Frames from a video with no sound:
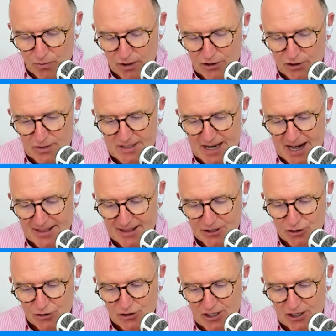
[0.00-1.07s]
you say that
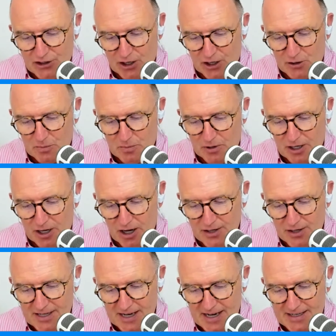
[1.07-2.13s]
you teach
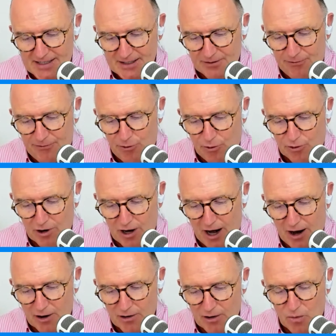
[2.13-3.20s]
entrepreneurs is the
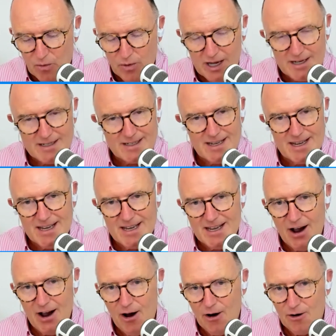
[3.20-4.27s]
4-hour-a-week
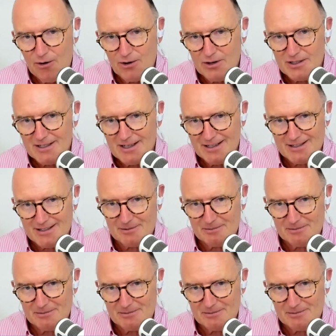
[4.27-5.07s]
CEO system.